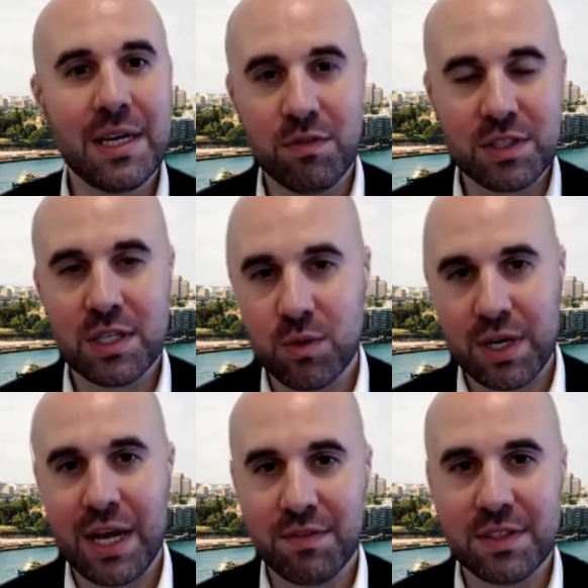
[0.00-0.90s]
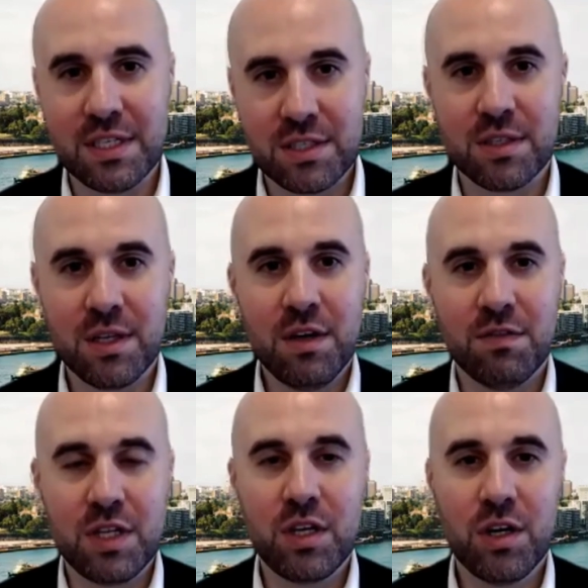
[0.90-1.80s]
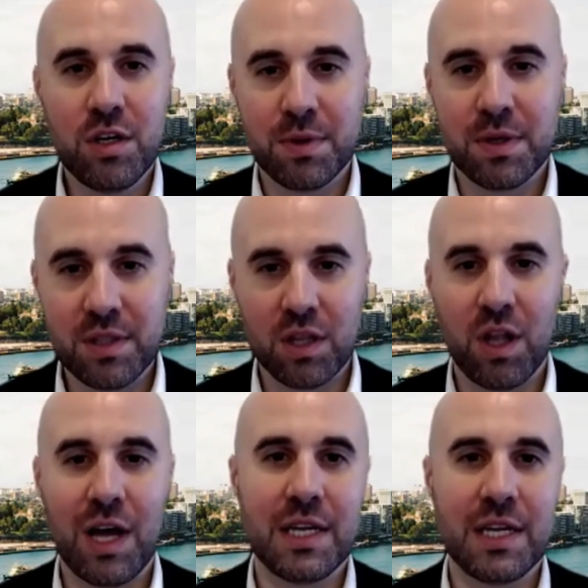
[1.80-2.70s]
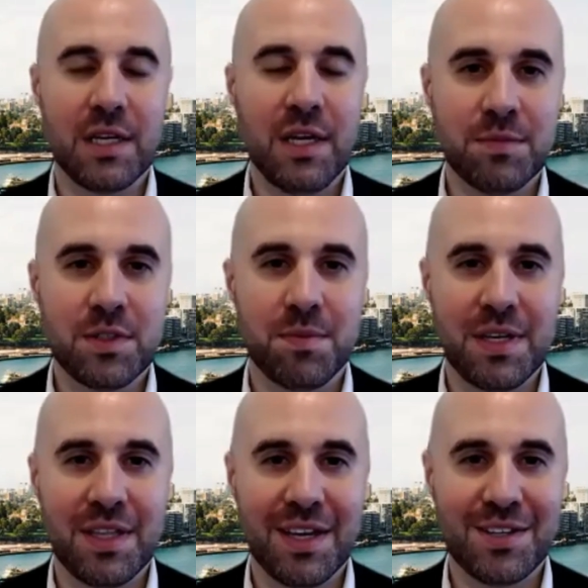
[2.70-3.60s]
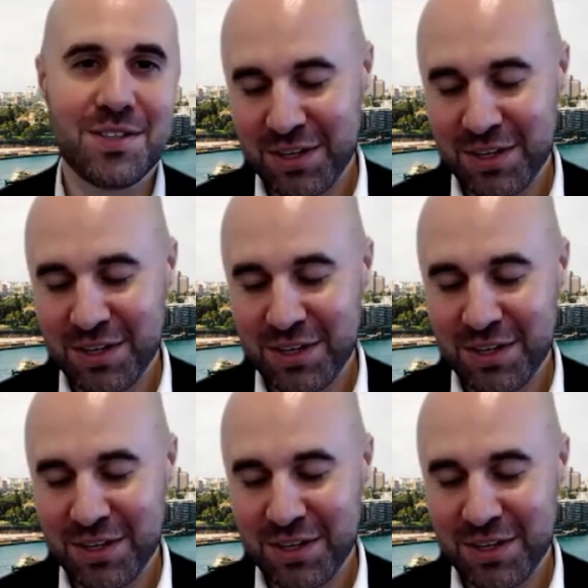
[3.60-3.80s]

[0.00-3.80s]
Obviously you want to have a decent video, but the lighting to be there.